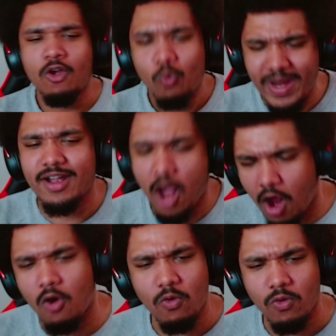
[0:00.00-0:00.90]
we
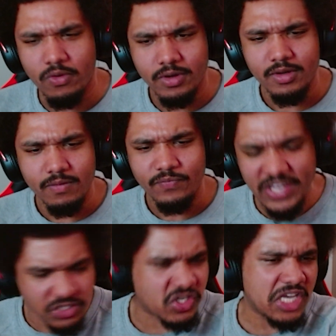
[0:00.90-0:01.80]
know
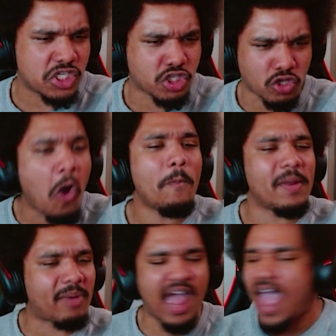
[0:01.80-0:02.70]
this is just
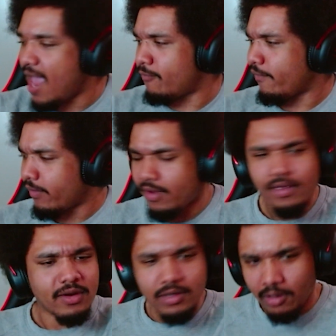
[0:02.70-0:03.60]
stupid behavior.
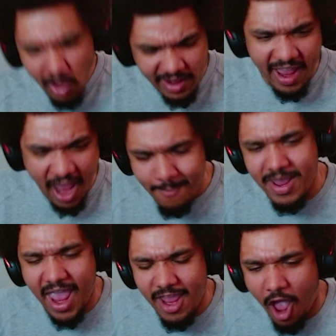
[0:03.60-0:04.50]
Look at
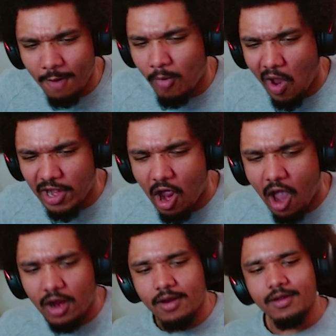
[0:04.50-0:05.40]
NBA YoungBoy,
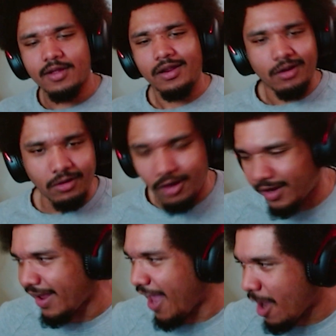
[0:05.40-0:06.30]
dog.
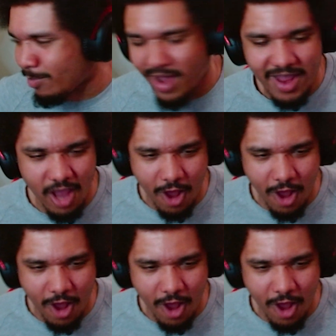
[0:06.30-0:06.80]
Look at NBA